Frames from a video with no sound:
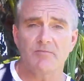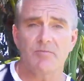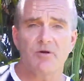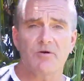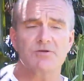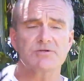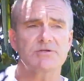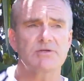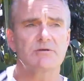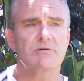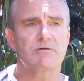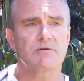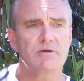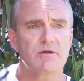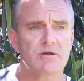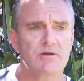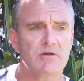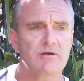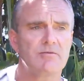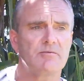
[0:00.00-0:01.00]
policy,
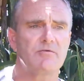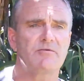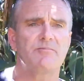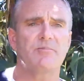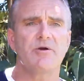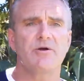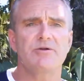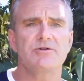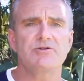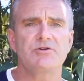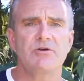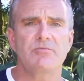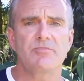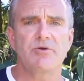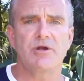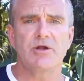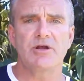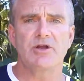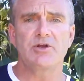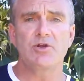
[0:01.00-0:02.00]
with PNG
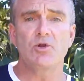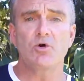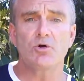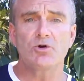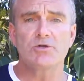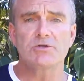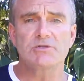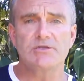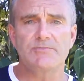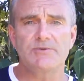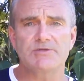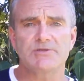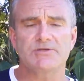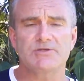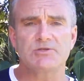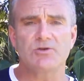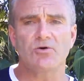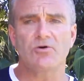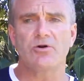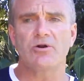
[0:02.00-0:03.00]
being a non-tipping
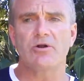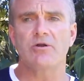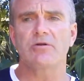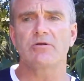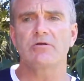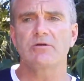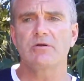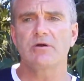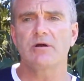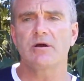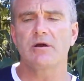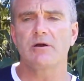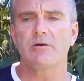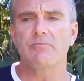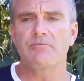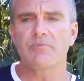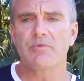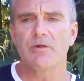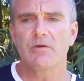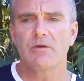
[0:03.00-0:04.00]
society.
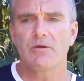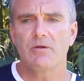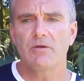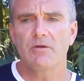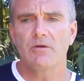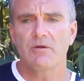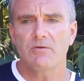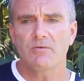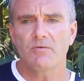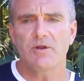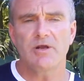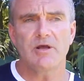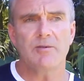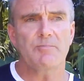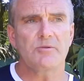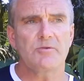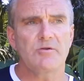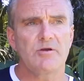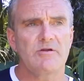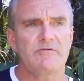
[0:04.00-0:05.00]
We don't
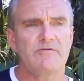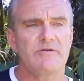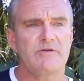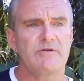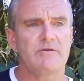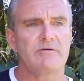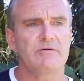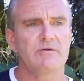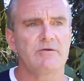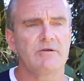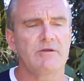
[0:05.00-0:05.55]
believe in